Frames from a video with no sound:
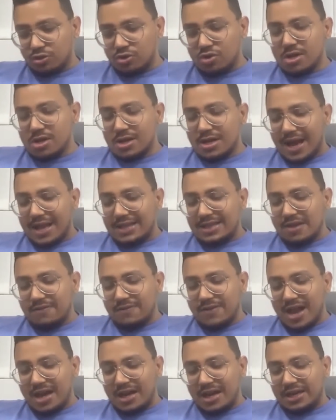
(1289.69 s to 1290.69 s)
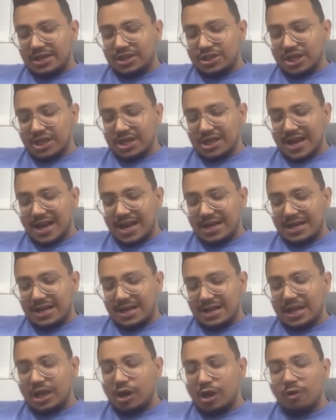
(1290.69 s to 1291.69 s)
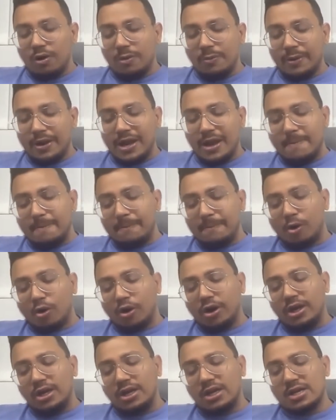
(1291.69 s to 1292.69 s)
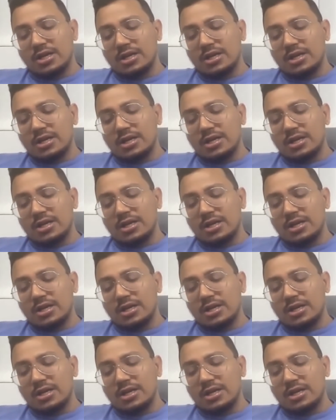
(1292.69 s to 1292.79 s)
So I think we are reaching at an equilibrium point